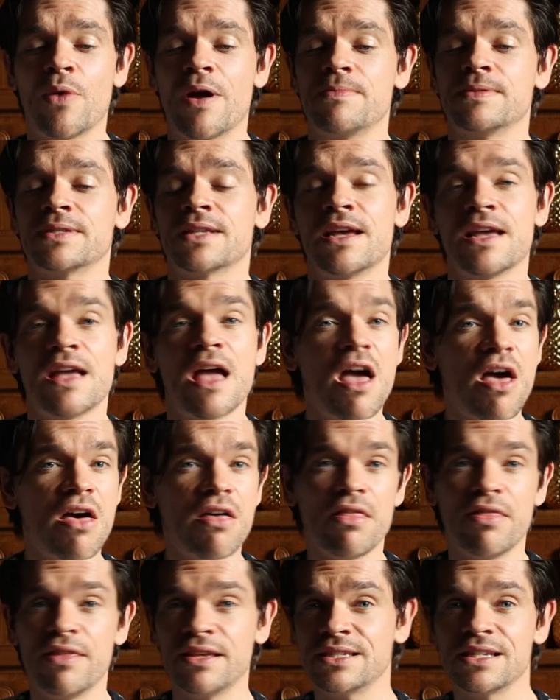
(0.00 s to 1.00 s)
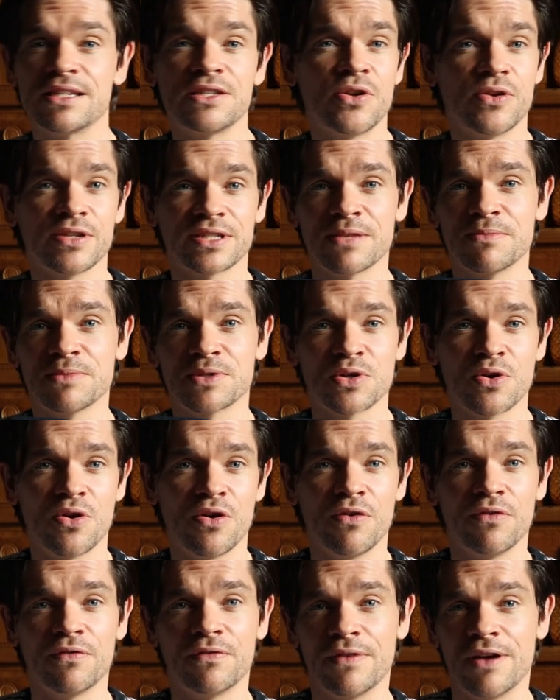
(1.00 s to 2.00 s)
the website. This is not some sort
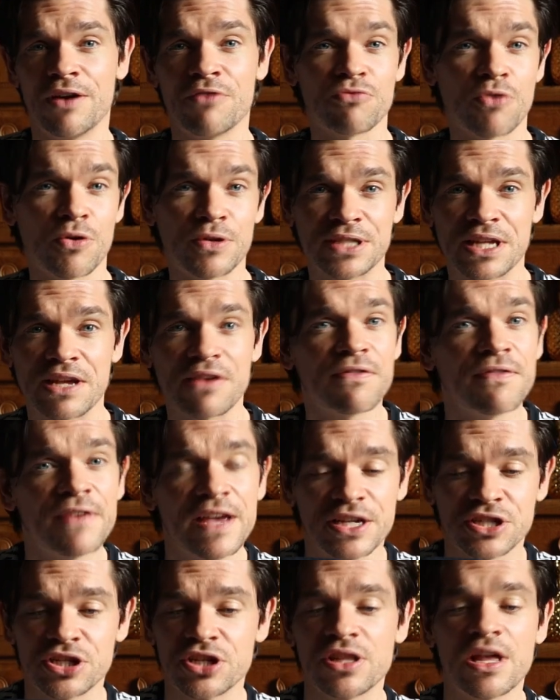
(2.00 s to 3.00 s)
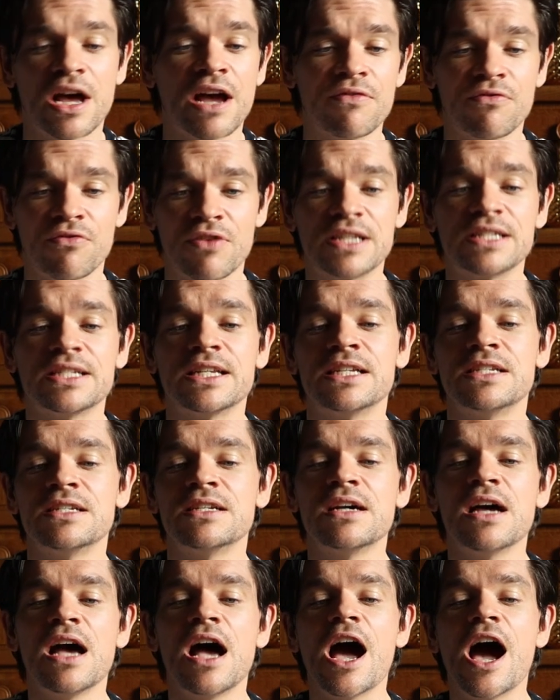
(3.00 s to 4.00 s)
of erotic fiction that I've written.
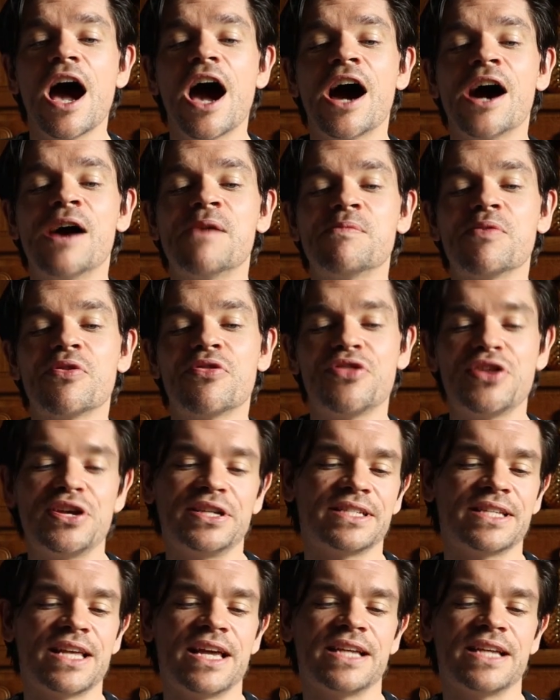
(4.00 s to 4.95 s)
Um, this